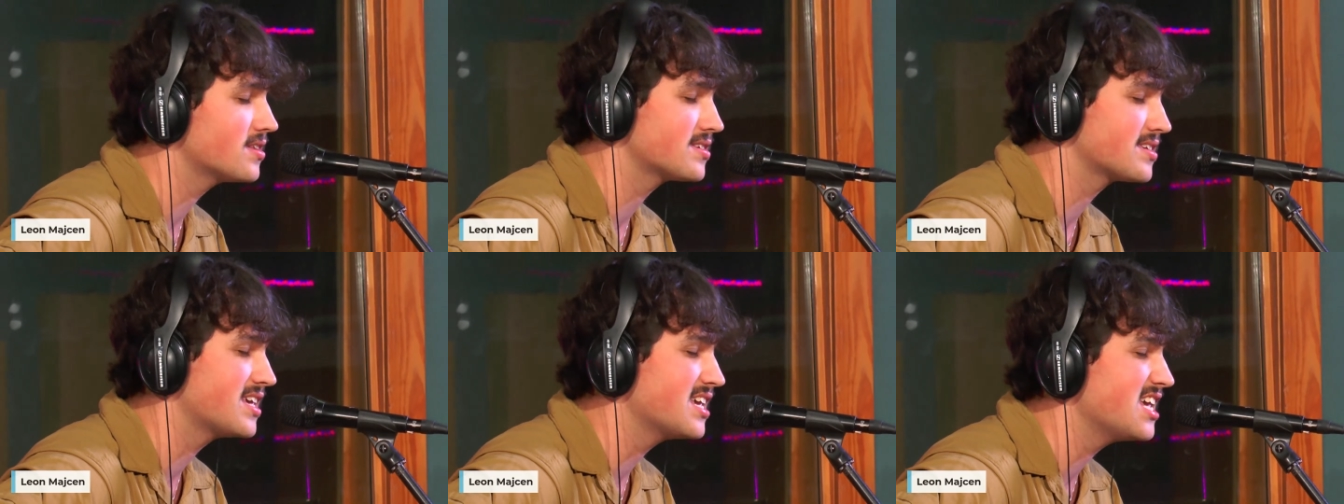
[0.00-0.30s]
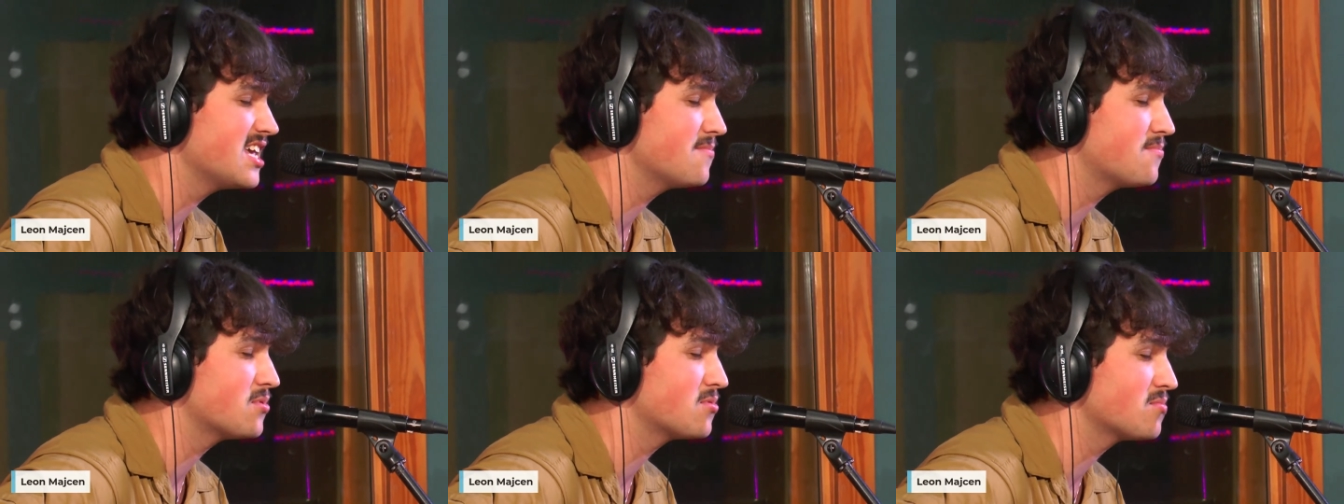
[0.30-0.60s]
it's
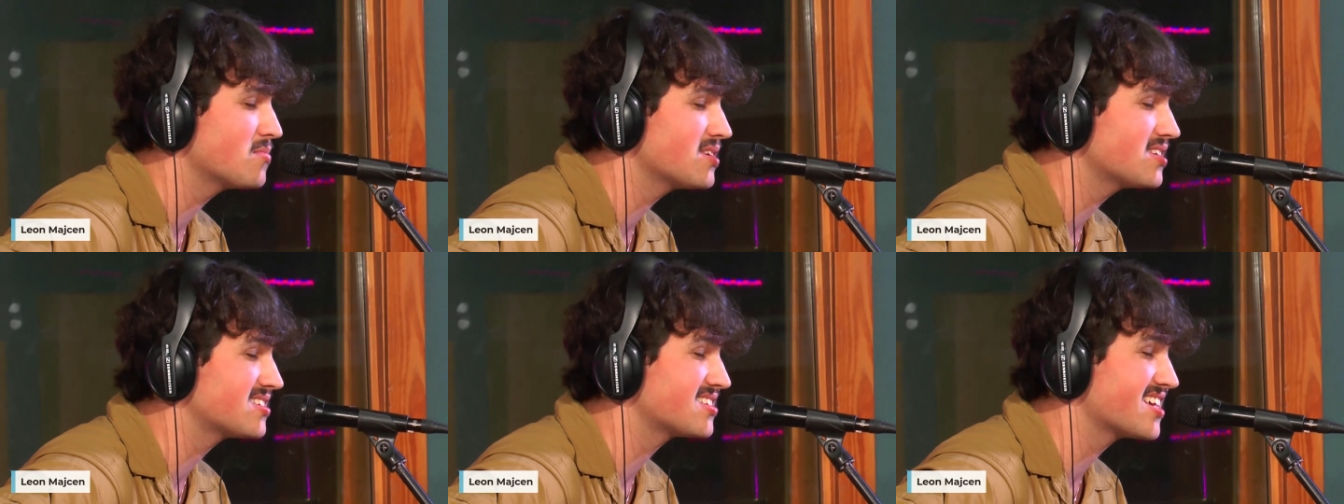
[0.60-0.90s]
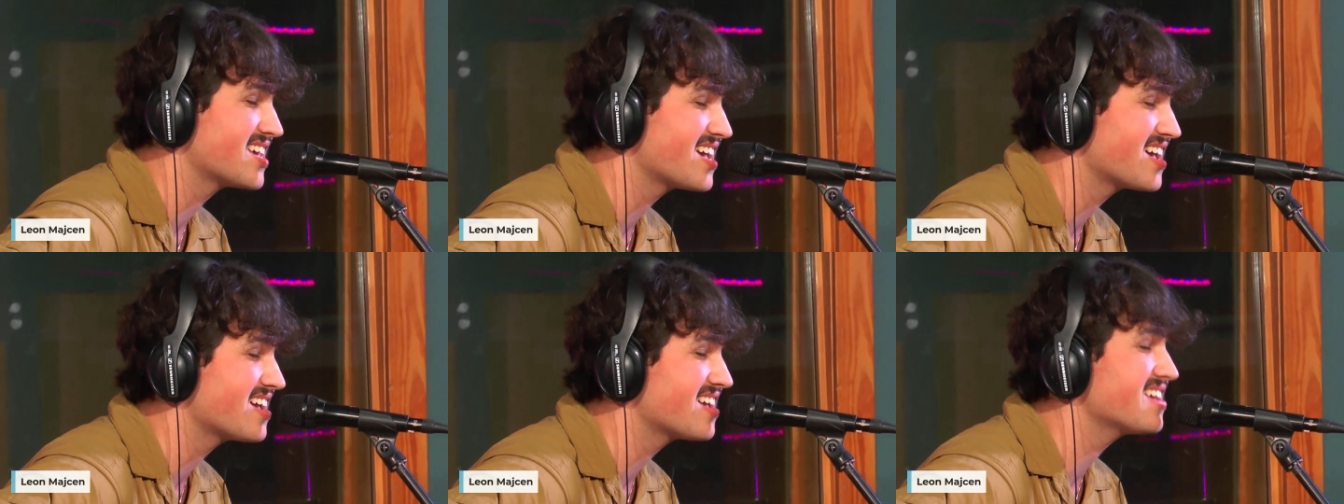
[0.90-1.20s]
keeping me
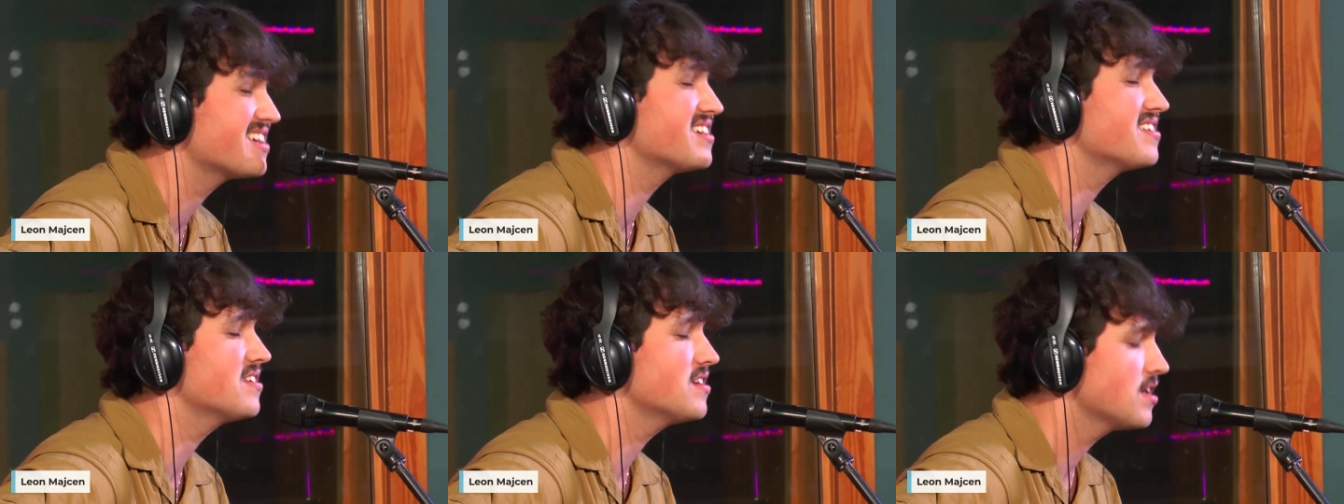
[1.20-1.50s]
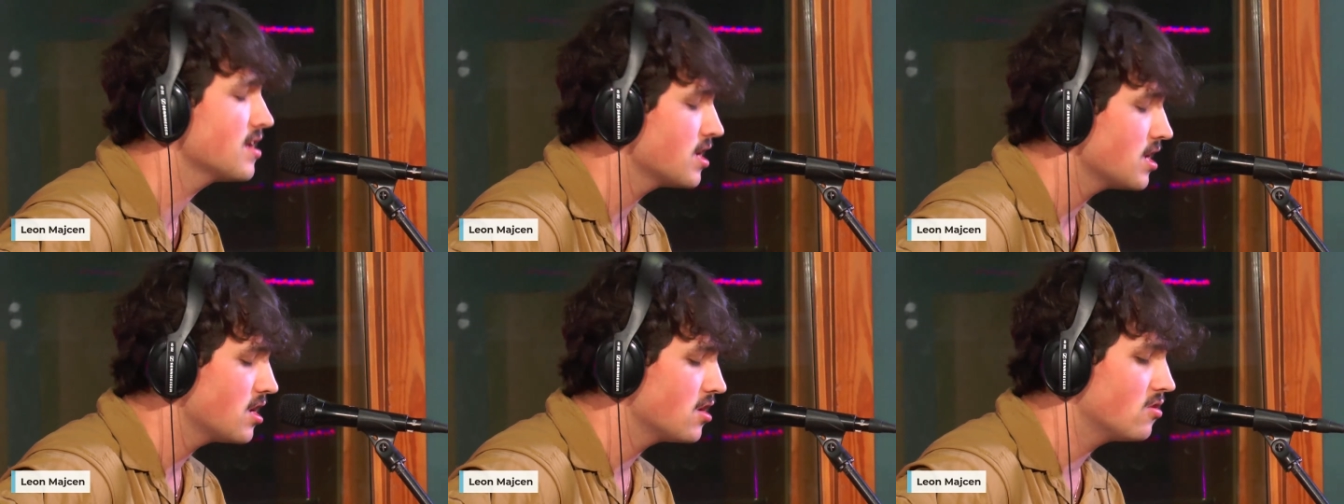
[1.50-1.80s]
sane.
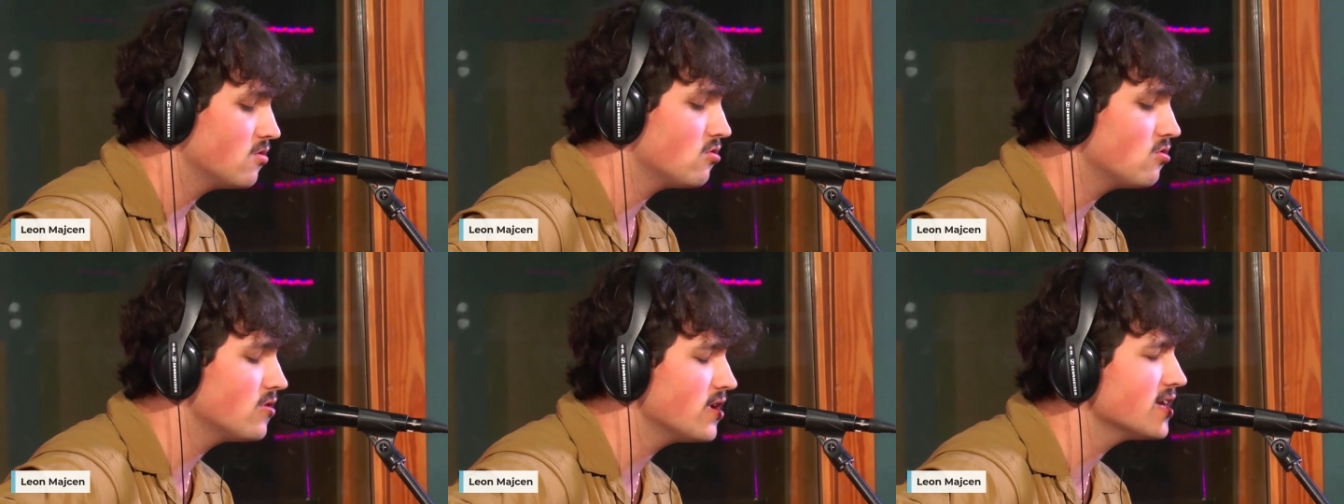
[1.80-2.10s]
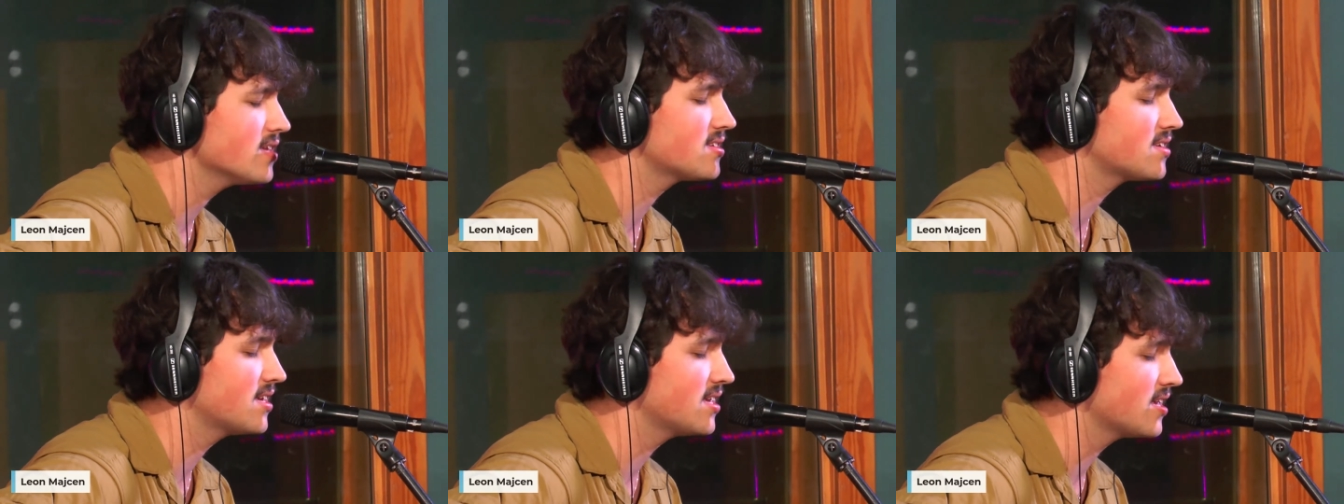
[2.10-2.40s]
The
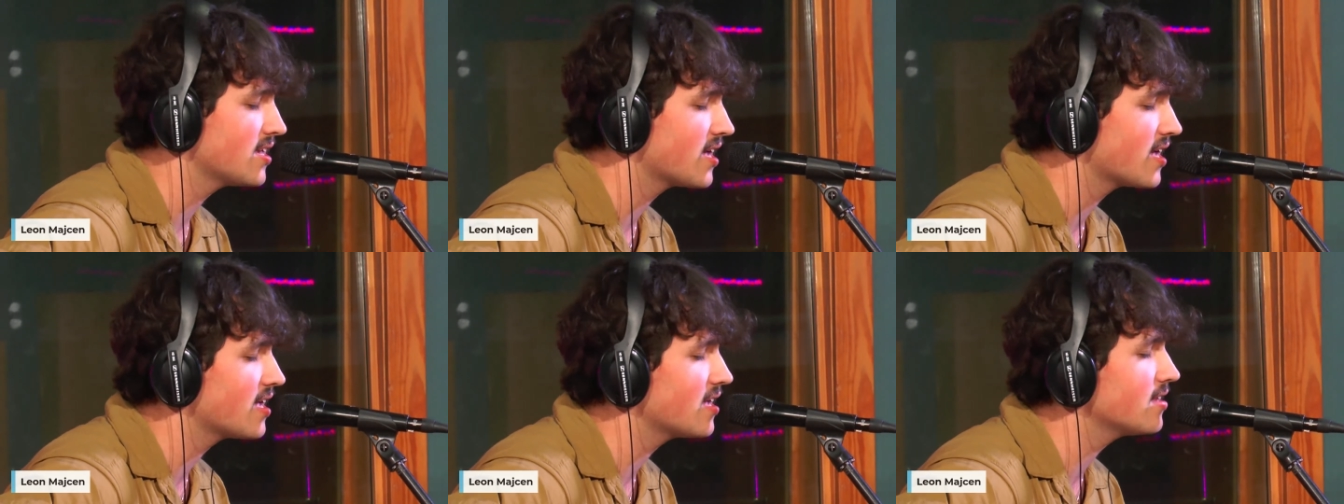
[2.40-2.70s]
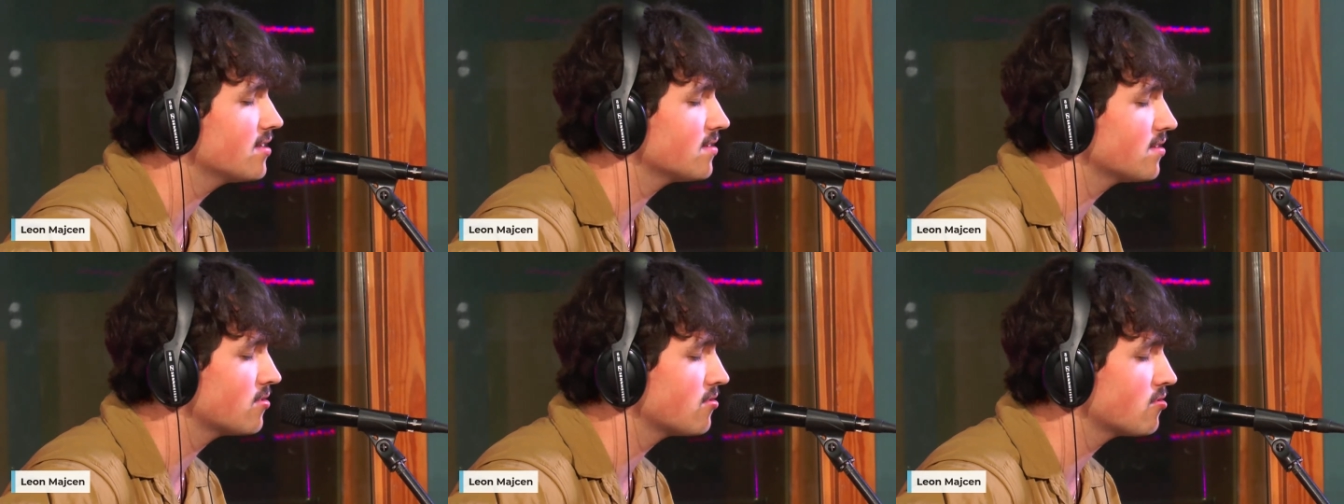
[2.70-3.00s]
whiskey
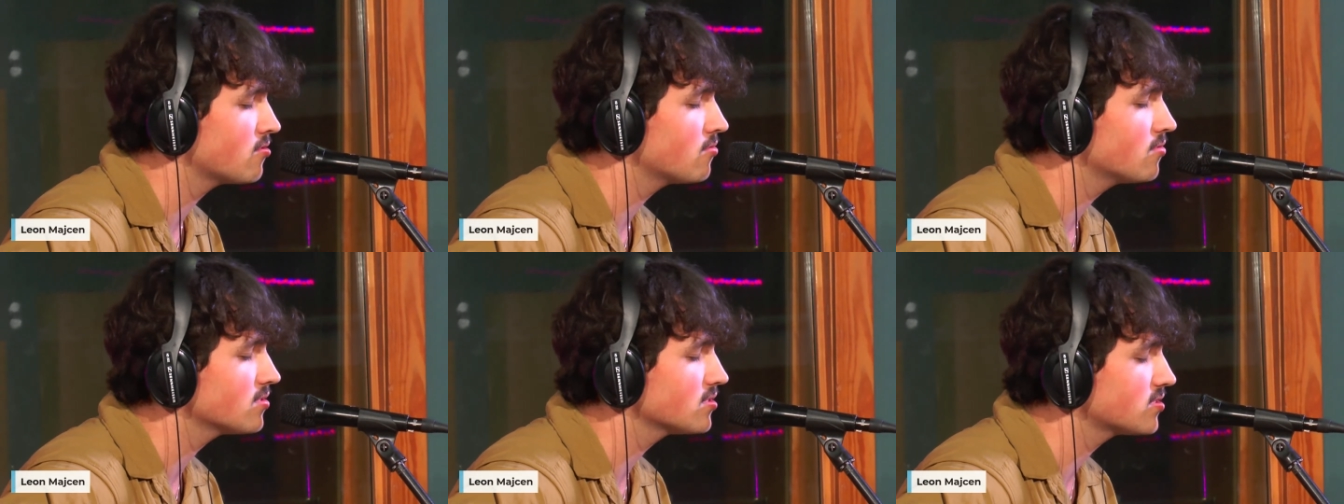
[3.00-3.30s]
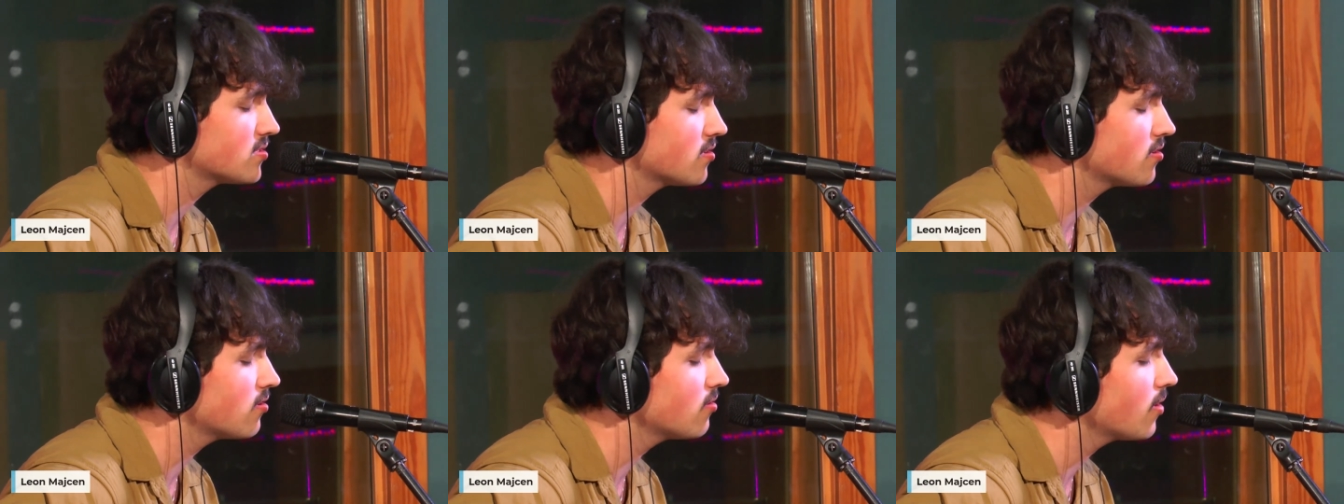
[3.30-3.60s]
ain't doing
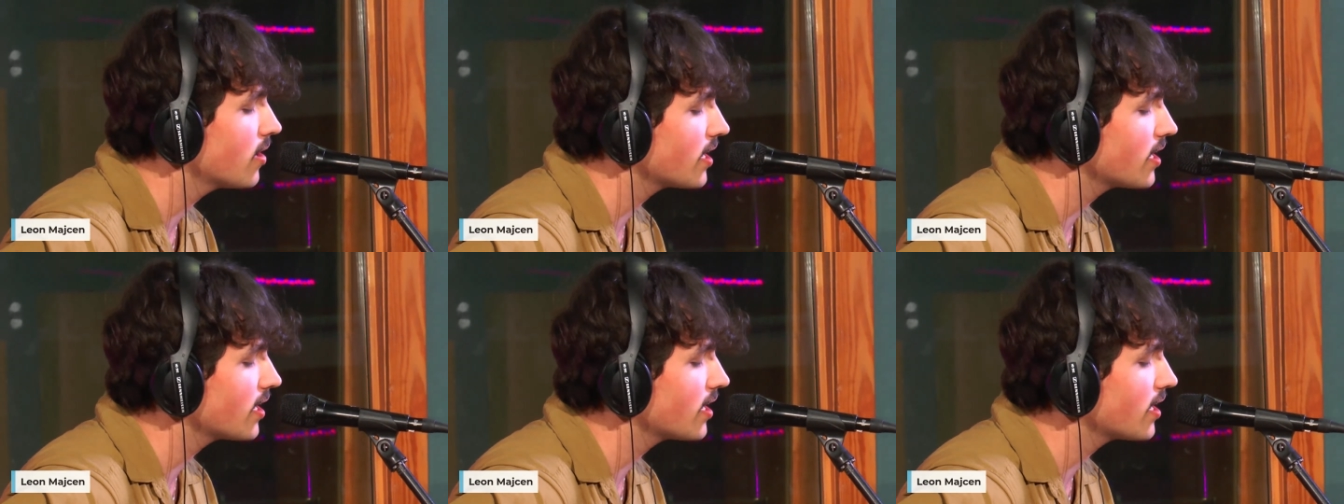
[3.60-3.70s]
so,